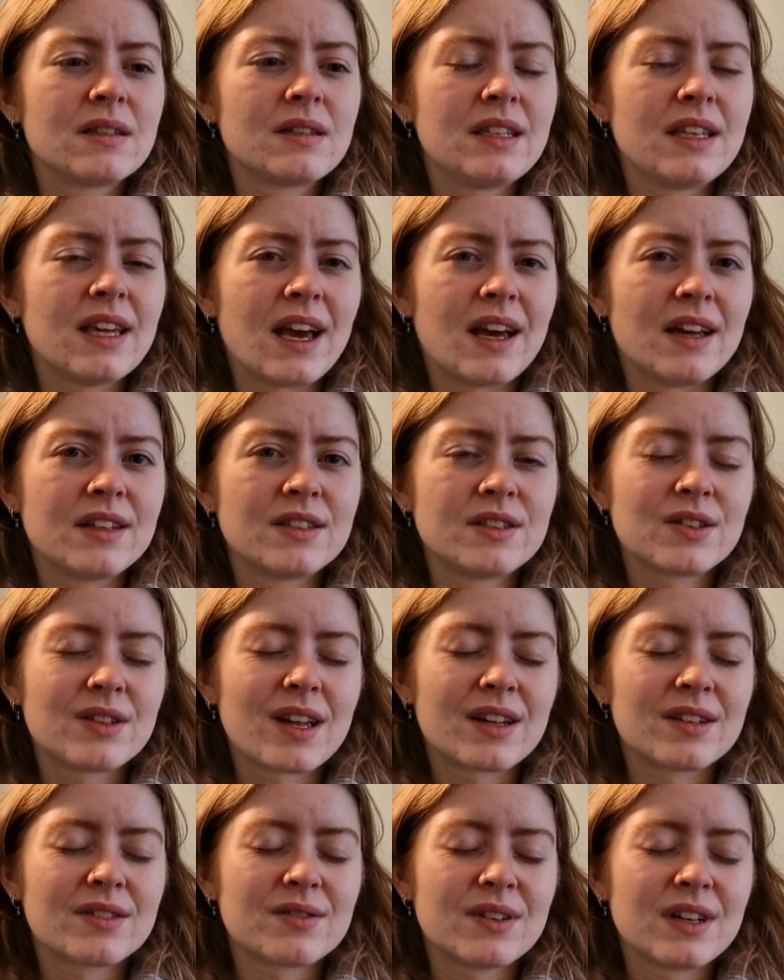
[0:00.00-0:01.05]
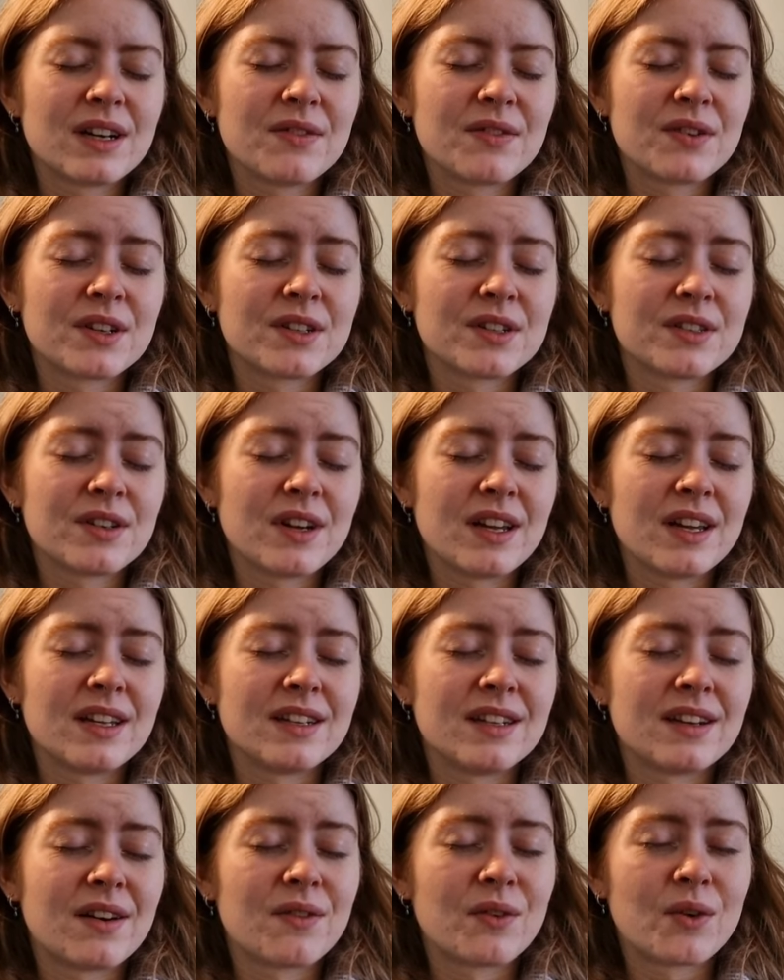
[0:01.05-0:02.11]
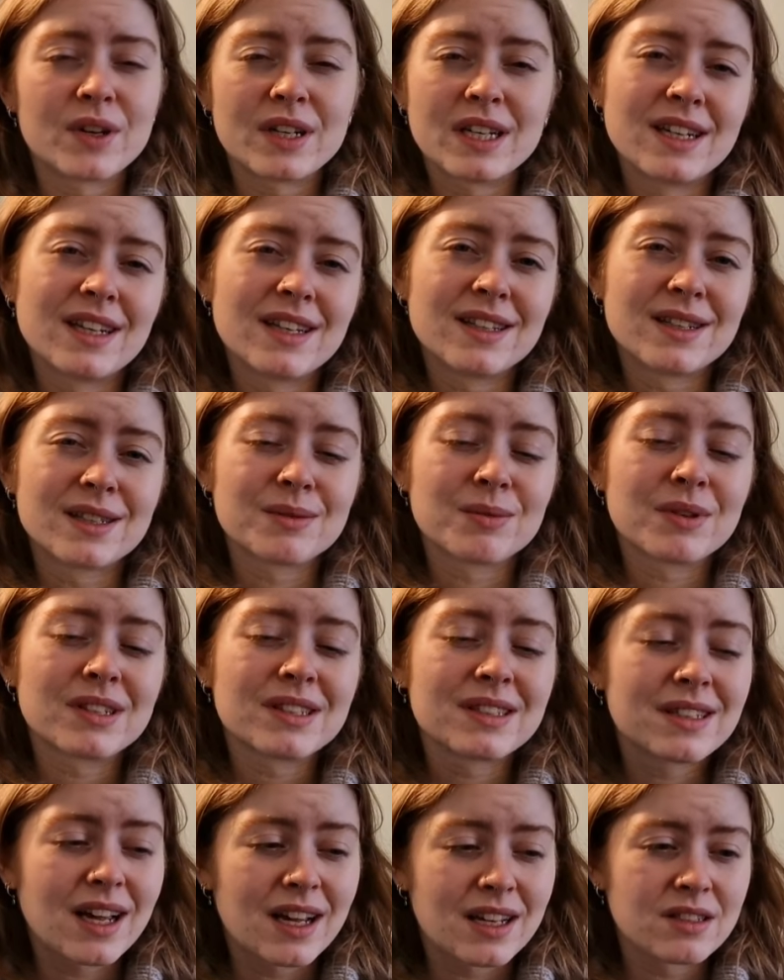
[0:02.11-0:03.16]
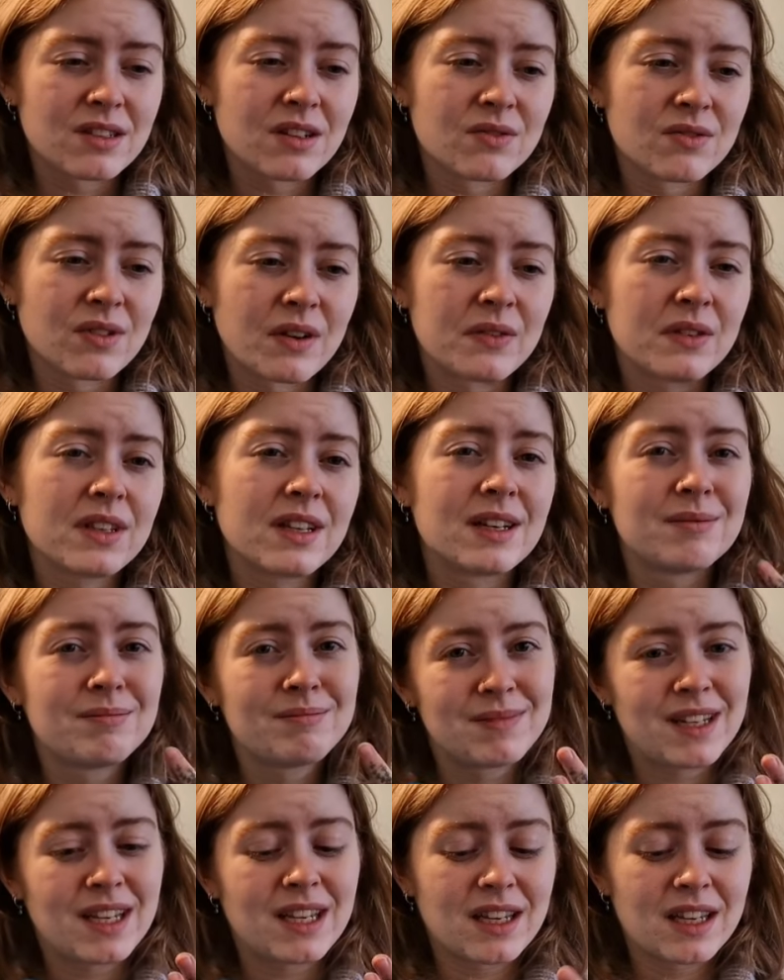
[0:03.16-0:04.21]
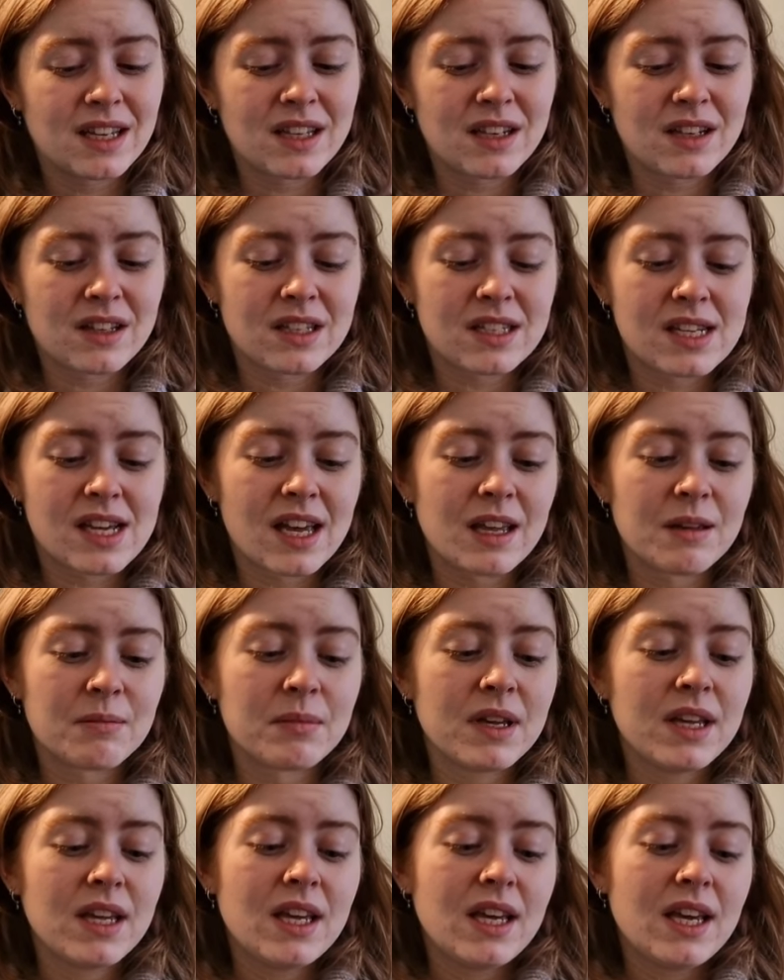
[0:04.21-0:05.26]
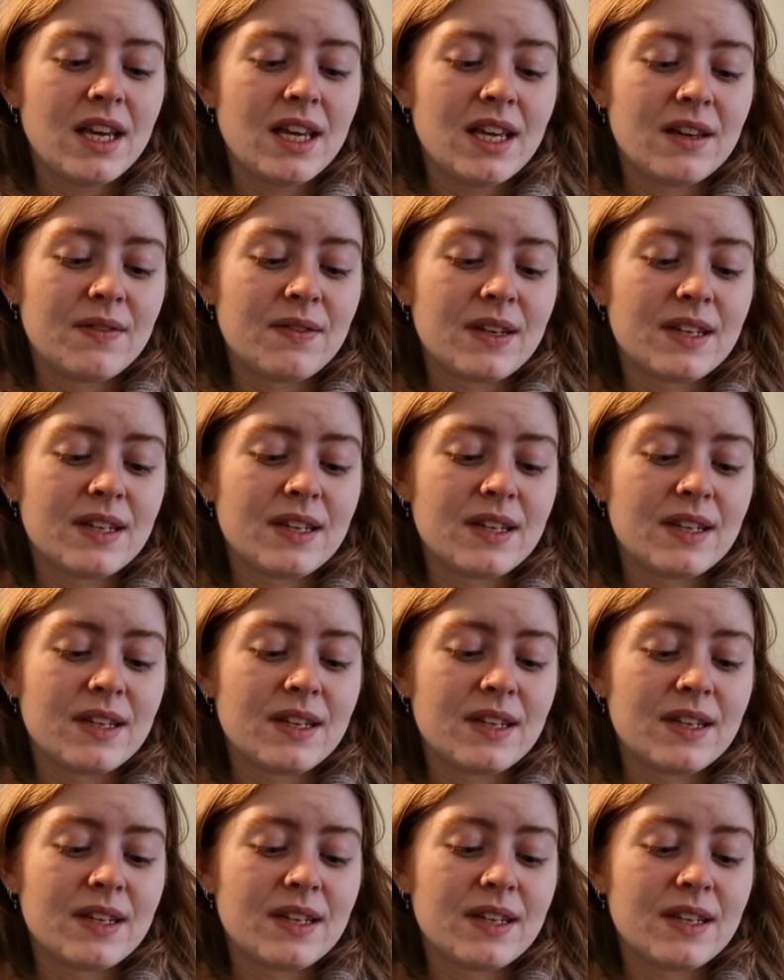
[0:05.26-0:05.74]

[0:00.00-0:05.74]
Yeah, so that's really frustrating. I've already knit this once, had to unravel it, knitting it another time. I